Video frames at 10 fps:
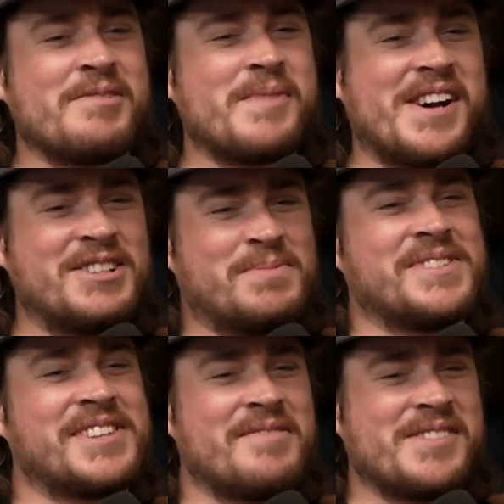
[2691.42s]
the bus,
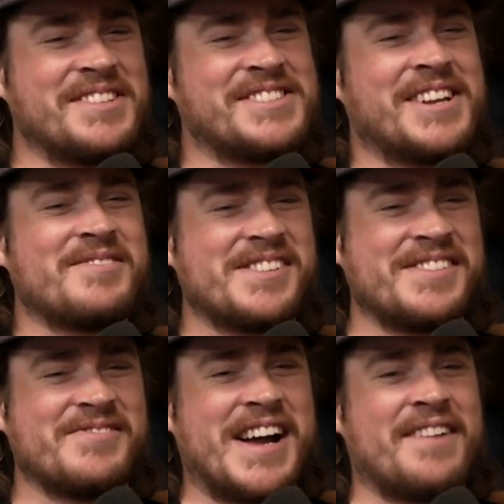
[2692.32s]
but
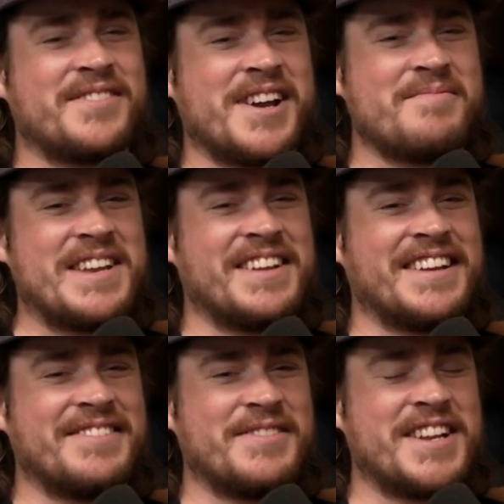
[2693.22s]
someone after that meeting,
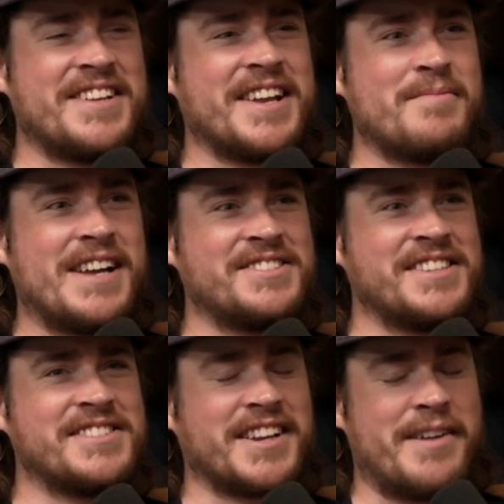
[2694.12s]
it didn't get mentioned.
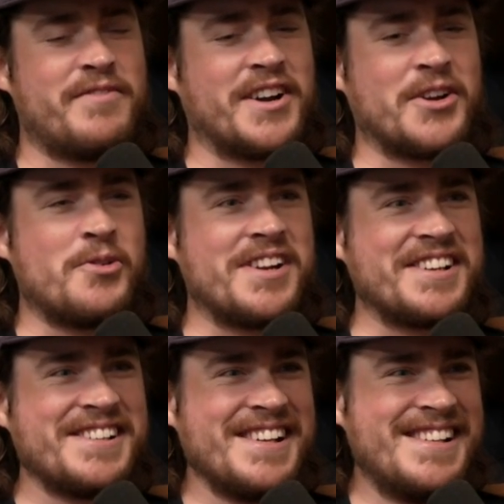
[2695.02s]
He's like, I'm fucking
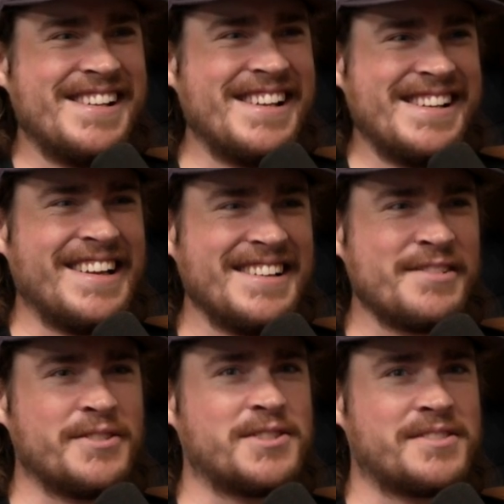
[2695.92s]
quitting. It
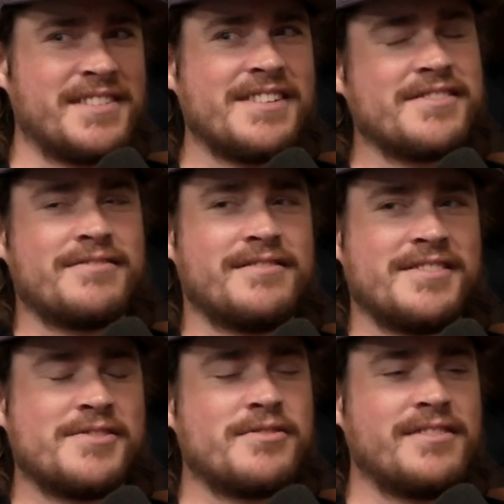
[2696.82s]
was
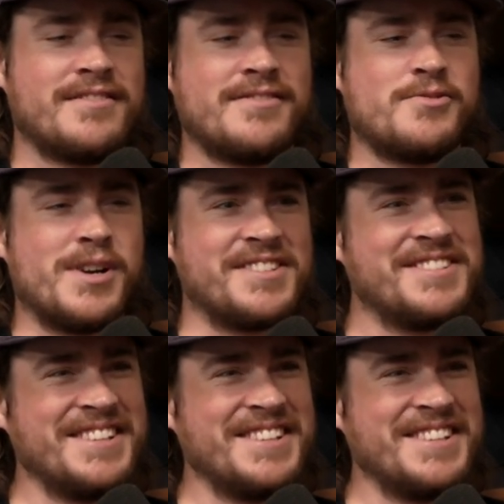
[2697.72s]
Quiggs.